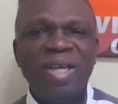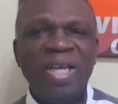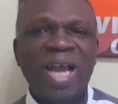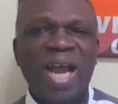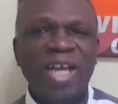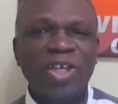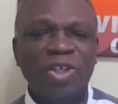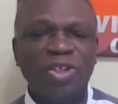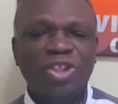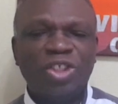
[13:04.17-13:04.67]

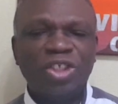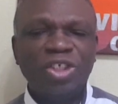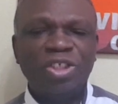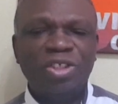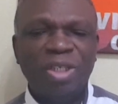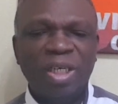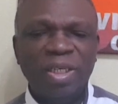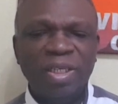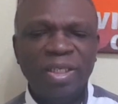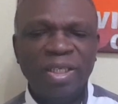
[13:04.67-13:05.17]
and your
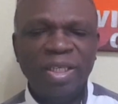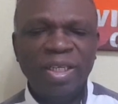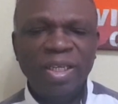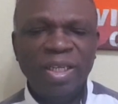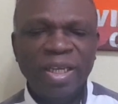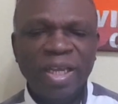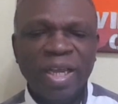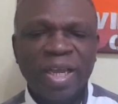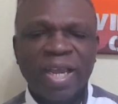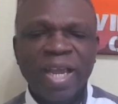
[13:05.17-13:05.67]
children
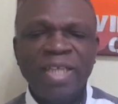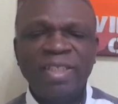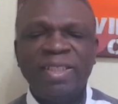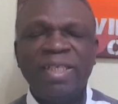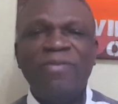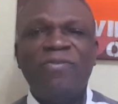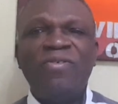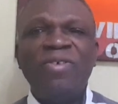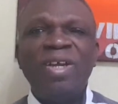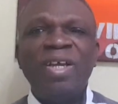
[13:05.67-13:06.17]
in case
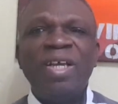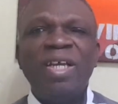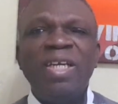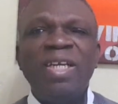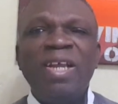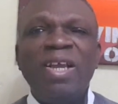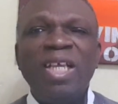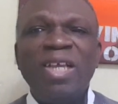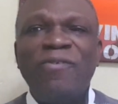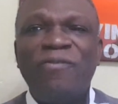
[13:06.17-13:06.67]

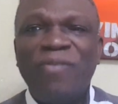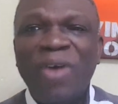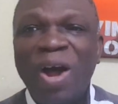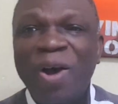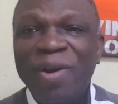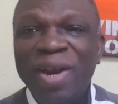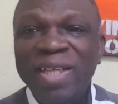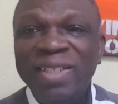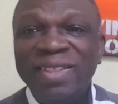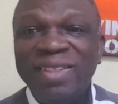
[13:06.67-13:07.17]
the
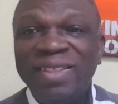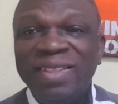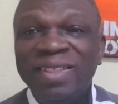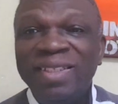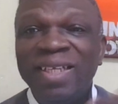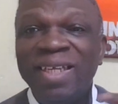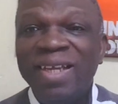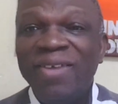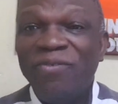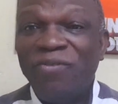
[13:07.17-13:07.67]

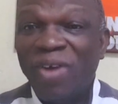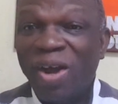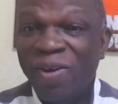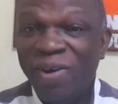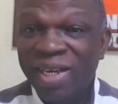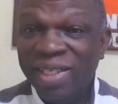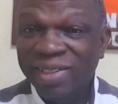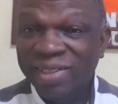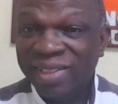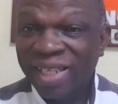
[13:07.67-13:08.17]

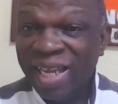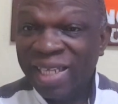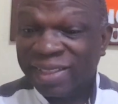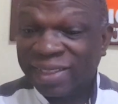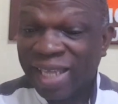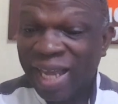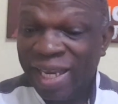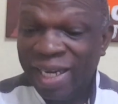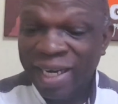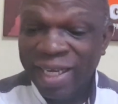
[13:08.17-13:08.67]
violence
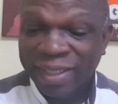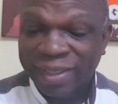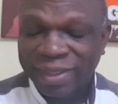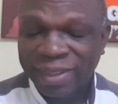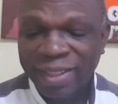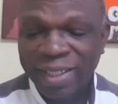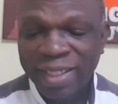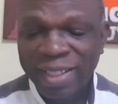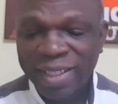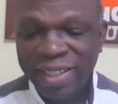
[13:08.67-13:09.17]
escalates
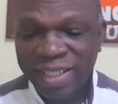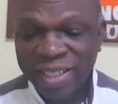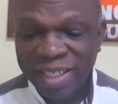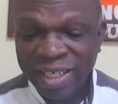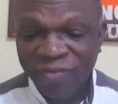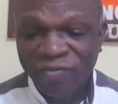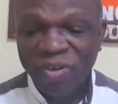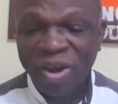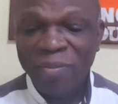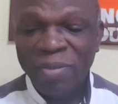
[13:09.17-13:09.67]
in the
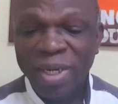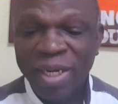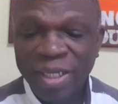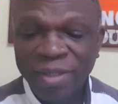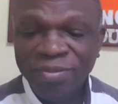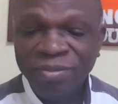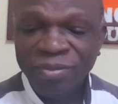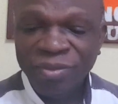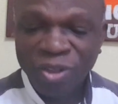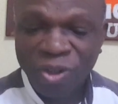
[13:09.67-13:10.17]
family
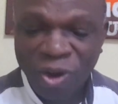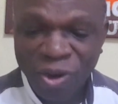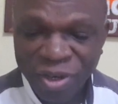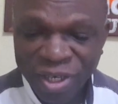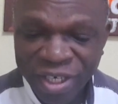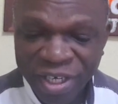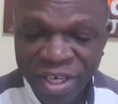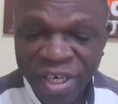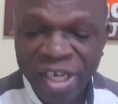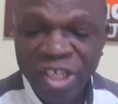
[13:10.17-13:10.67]
or
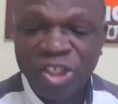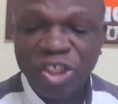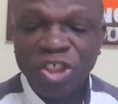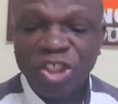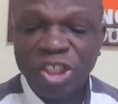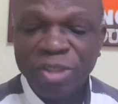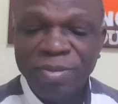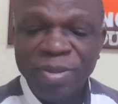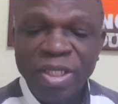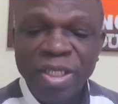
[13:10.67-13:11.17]
in
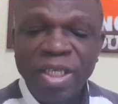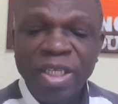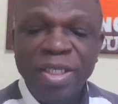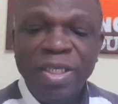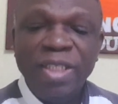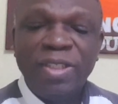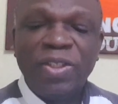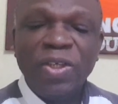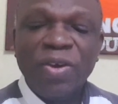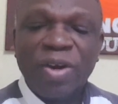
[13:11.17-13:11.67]
relationship.
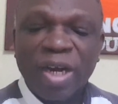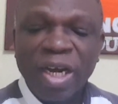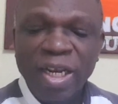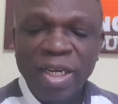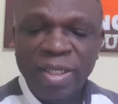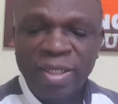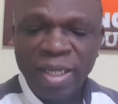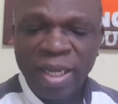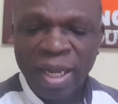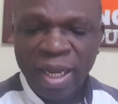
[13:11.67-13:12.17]
This
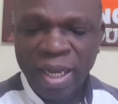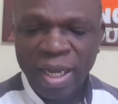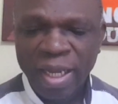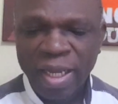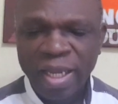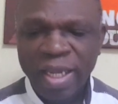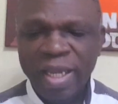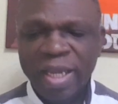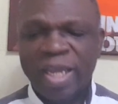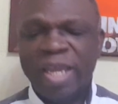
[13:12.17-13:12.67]
includes
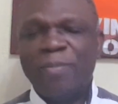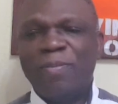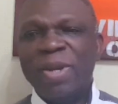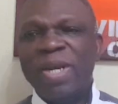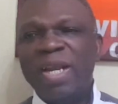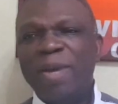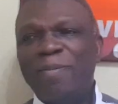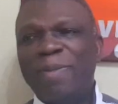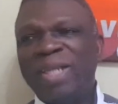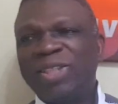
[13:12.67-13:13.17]
keeping
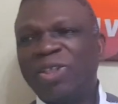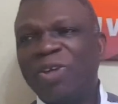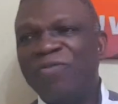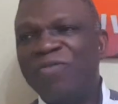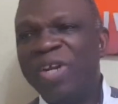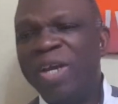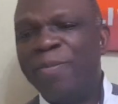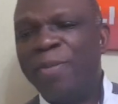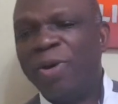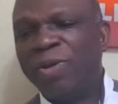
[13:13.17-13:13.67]
numbers of
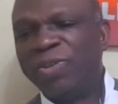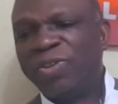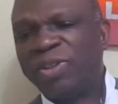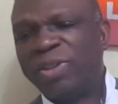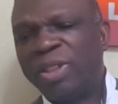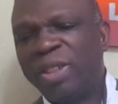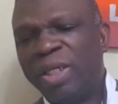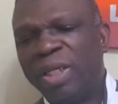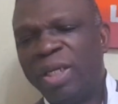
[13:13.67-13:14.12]
neighbors,